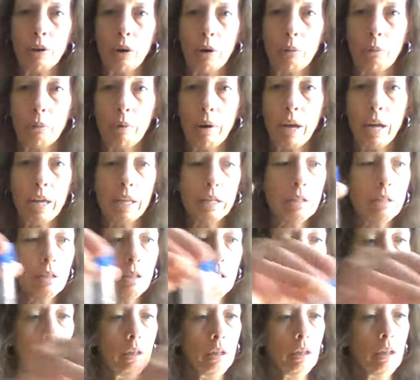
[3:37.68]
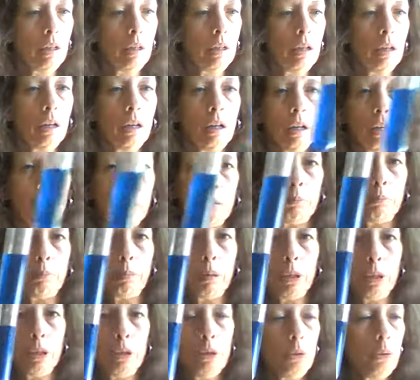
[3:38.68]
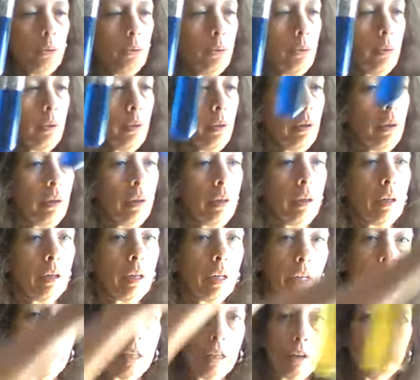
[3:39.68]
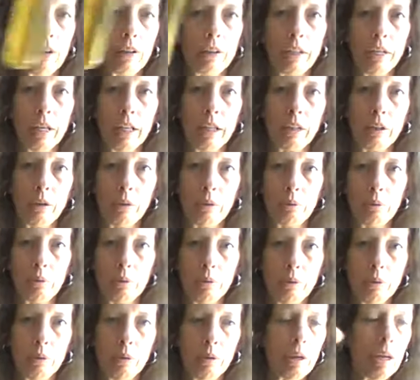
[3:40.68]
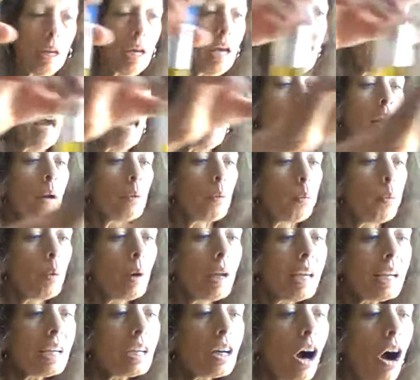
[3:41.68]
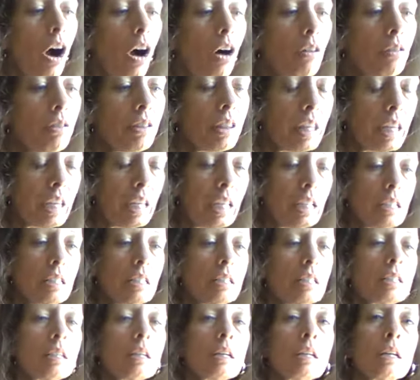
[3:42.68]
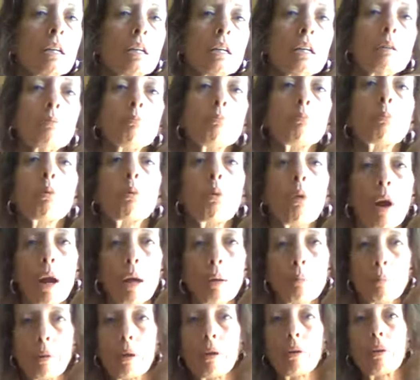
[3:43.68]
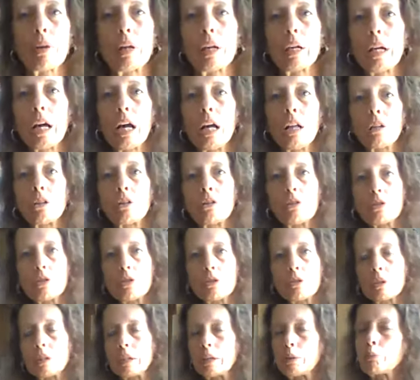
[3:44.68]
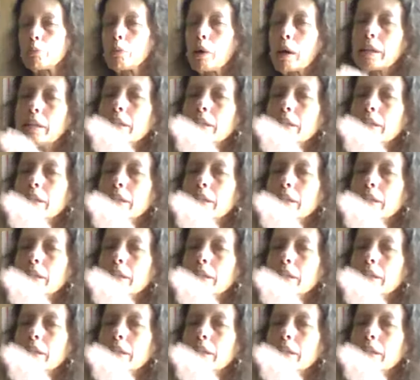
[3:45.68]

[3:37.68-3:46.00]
our red, our blue, and our yellow. And we call these primary colors. Your red,